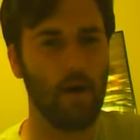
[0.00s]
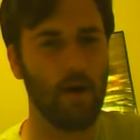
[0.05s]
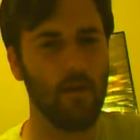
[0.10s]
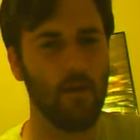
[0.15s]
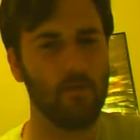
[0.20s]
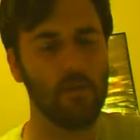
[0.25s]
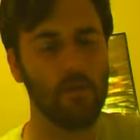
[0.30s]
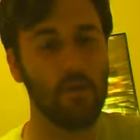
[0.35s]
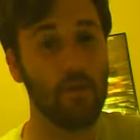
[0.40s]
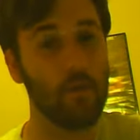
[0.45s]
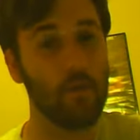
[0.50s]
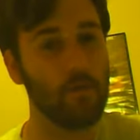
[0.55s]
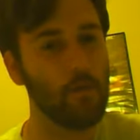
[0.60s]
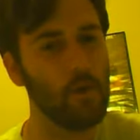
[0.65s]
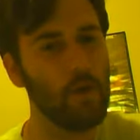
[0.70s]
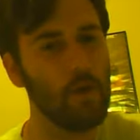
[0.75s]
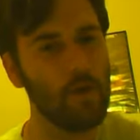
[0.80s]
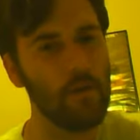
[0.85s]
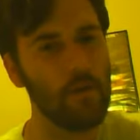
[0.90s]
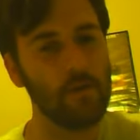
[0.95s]
two out
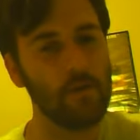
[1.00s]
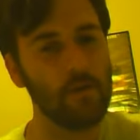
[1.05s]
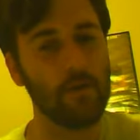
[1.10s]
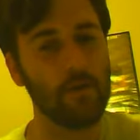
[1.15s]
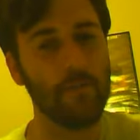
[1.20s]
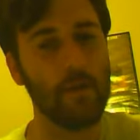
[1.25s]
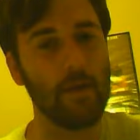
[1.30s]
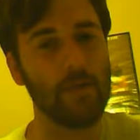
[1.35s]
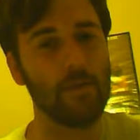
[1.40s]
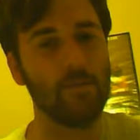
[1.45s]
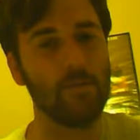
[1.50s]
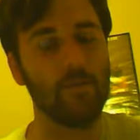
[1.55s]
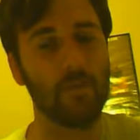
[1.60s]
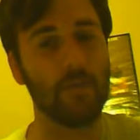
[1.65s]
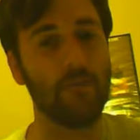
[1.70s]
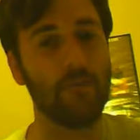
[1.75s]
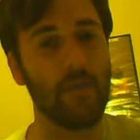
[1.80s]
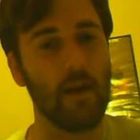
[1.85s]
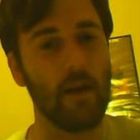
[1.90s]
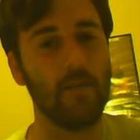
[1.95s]
of those 3 matches
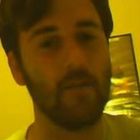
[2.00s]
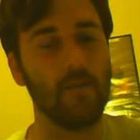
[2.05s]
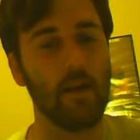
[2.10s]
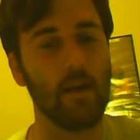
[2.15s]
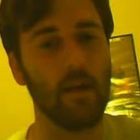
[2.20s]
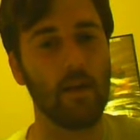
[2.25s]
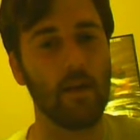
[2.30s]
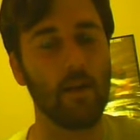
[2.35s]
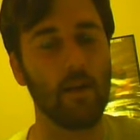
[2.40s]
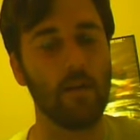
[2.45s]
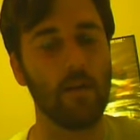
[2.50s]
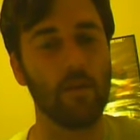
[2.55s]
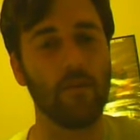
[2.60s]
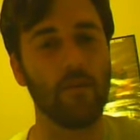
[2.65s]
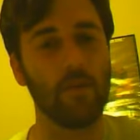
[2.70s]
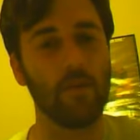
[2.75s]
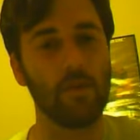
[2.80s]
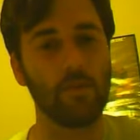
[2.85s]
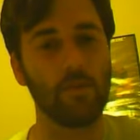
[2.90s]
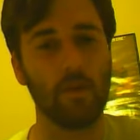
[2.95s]
was very, very good. The
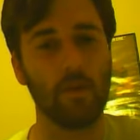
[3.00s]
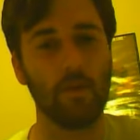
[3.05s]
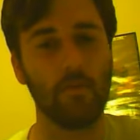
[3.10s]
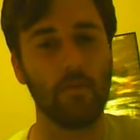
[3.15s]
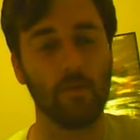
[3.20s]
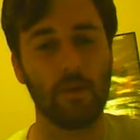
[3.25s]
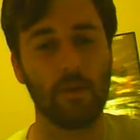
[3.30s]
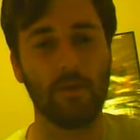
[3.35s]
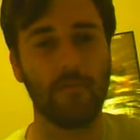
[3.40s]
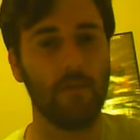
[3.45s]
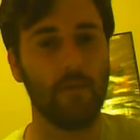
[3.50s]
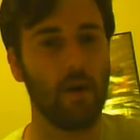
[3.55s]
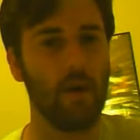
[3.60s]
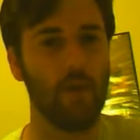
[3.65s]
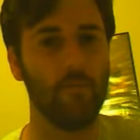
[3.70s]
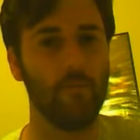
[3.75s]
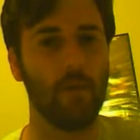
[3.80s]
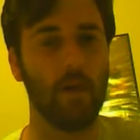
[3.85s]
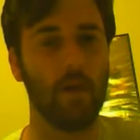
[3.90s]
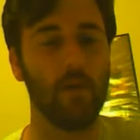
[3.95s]
first one was
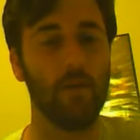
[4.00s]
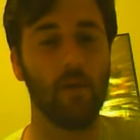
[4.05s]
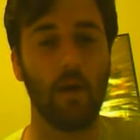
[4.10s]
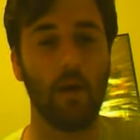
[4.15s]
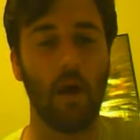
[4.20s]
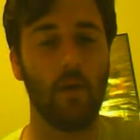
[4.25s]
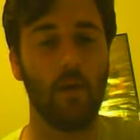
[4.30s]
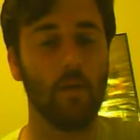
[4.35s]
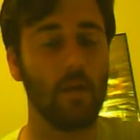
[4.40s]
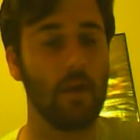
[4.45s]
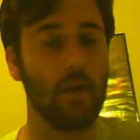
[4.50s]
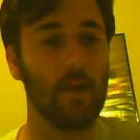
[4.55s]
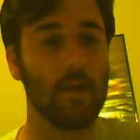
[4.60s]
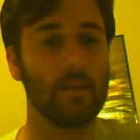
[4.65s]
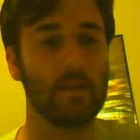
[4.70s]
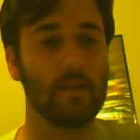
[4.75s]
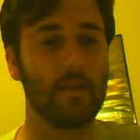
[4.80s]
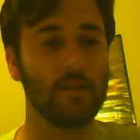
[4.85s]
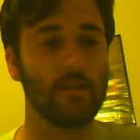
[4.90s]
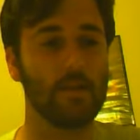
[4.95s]
fun, but not really any
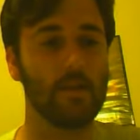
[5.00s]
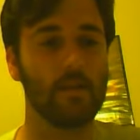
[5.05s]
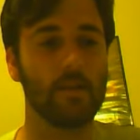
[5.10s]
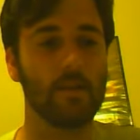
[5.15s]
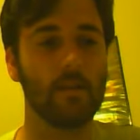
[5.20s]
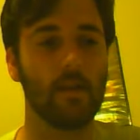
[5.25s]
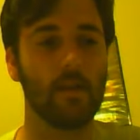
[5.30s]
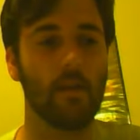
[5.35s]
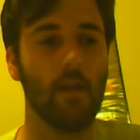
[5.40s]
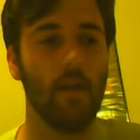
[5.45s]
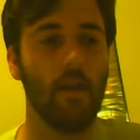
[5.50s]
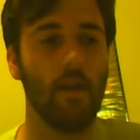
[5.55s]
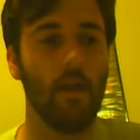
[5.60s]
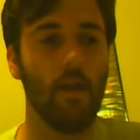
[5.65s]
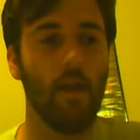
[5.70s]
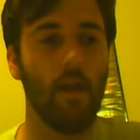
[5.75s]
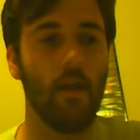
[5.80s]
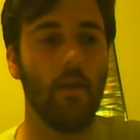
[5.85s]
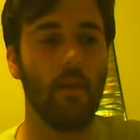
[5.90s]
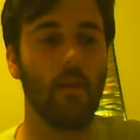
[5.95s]
substance.
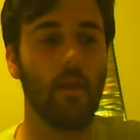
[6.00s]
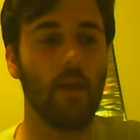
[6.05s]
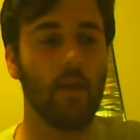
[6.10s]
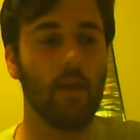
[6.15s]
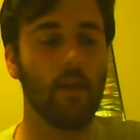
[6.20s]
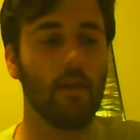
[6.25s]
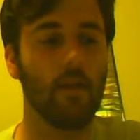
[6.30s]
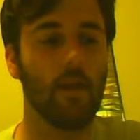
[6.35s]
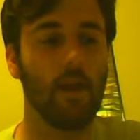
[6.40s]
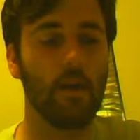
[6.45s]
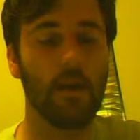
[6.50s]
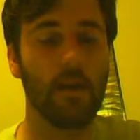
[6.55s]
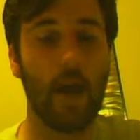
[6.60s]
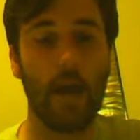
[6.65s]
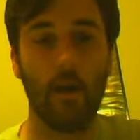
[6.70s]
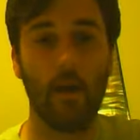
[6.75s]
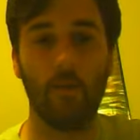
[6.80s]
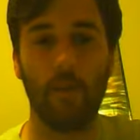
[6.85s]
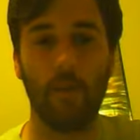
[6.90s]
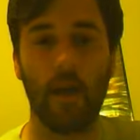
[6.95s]
The
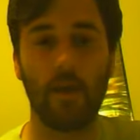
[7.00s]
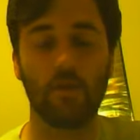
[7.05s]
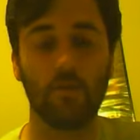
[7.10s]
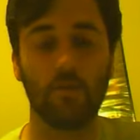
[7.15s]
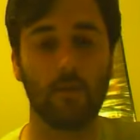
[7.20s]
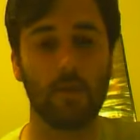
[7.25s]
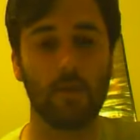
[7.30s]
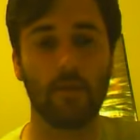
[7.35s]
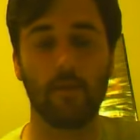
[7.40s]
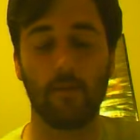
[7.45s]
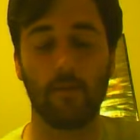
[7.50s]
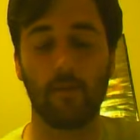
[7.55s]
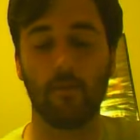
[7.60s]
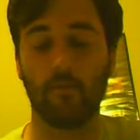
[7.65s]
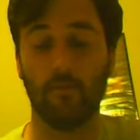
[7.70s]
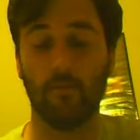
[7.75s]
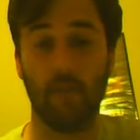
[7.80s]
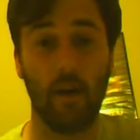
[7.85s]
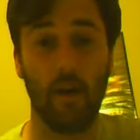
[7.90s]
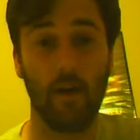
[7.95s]
title match was
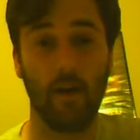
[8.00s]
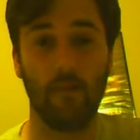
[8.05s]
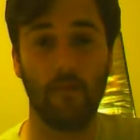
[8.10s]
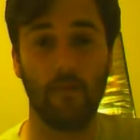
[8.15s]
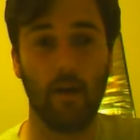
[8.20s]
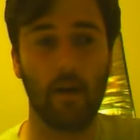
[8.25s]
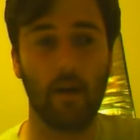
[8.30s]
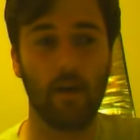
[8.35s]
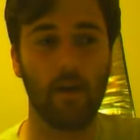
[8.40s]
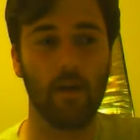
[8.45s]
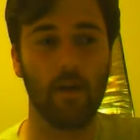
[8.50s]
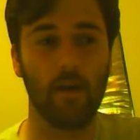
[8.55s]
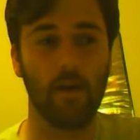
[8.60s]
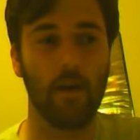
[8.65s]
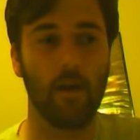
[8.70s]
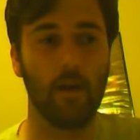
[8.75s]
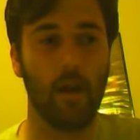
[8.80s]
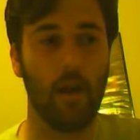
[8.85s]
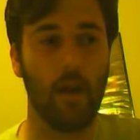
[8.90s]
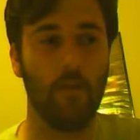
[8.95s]
very, very
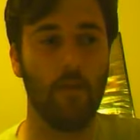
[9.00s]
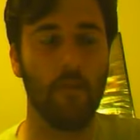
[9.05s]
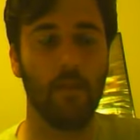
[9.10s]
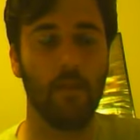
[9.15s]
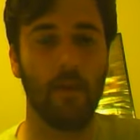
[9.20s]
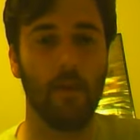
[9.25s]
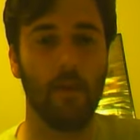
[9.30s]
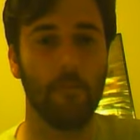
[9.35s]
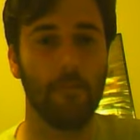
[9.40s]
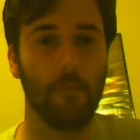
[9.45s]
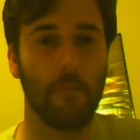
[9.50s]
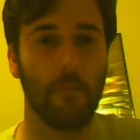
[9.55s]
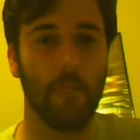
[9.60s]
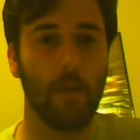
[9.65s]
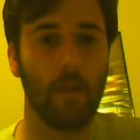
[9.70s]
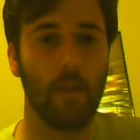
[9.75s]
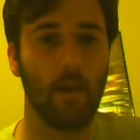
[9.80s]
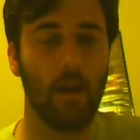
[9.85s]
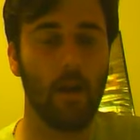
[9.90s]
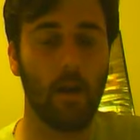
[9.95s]
good, and the
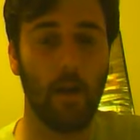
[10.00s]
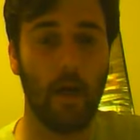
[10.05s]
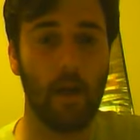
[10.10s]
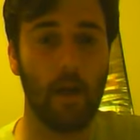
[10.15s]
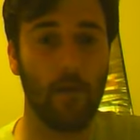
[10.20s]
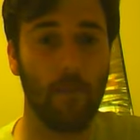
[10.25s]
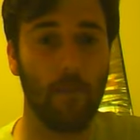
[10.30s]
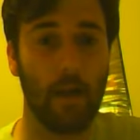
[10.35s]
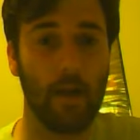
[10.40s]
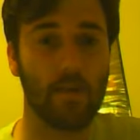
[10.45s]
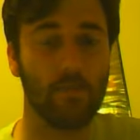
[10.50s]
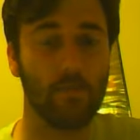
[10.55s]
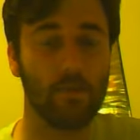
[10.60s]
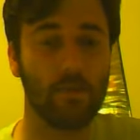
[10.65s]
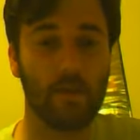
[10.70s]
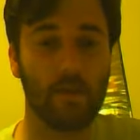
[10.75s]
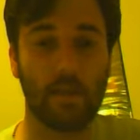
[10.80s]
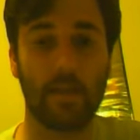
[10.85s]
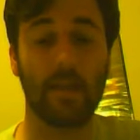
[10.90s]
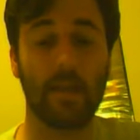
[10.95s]
ladder match was
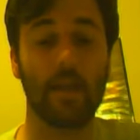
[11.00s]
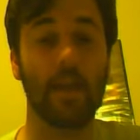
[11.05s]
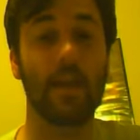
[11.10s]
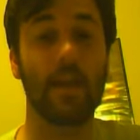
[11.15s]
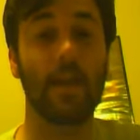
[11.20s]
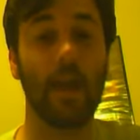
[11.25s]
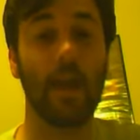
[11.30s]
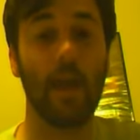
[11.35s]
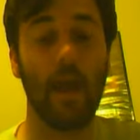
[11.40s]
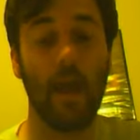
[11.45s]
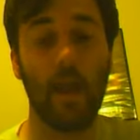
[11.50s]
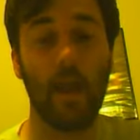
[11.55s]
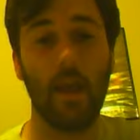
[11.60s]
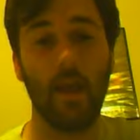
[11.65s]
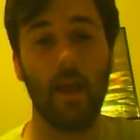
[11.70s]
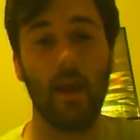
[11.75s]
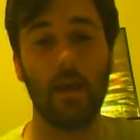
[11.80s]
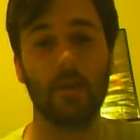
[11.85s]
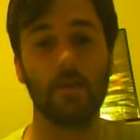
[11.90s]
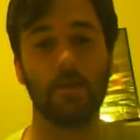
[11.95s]
just
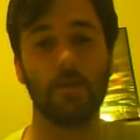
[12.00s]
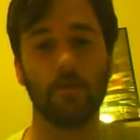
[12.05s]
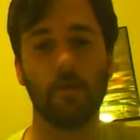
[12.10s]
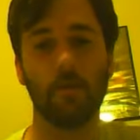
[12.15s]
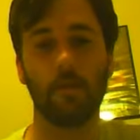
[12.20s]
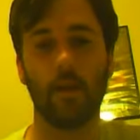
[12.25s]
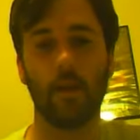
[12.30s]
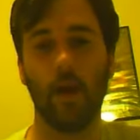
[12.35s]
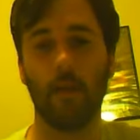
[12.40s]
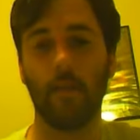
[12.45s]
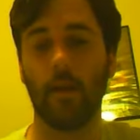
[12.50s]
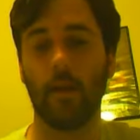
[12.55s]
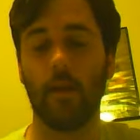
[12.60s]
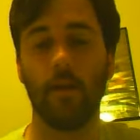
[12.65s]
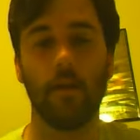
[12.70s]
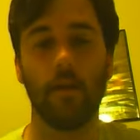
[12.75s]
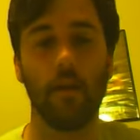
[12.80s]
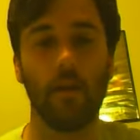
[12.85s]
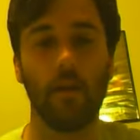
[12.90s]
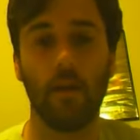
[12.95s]
chaos. I
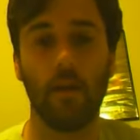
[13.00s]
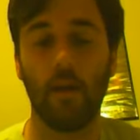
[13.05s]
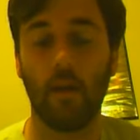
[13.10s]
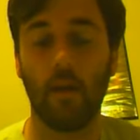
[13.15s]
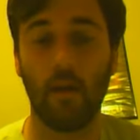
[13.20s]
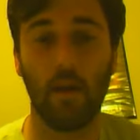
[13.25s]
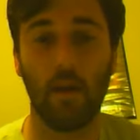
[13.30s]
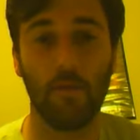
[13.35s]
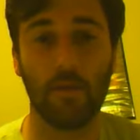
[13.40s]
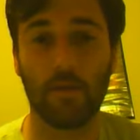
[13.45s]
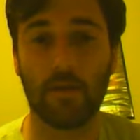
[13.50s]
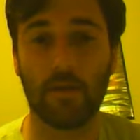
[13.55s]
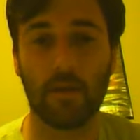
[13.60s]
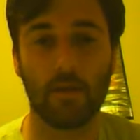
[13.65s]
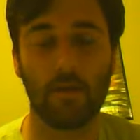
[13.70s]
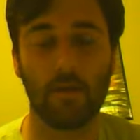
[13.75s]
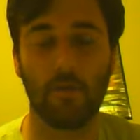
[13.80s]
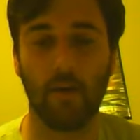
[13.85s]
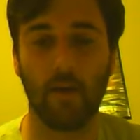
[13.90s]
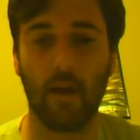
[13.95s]
mean, it was
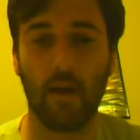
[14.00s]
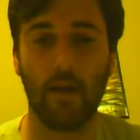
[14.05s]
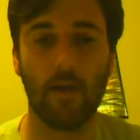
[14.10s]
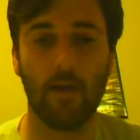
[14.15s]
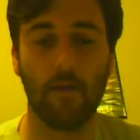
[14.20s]
just great.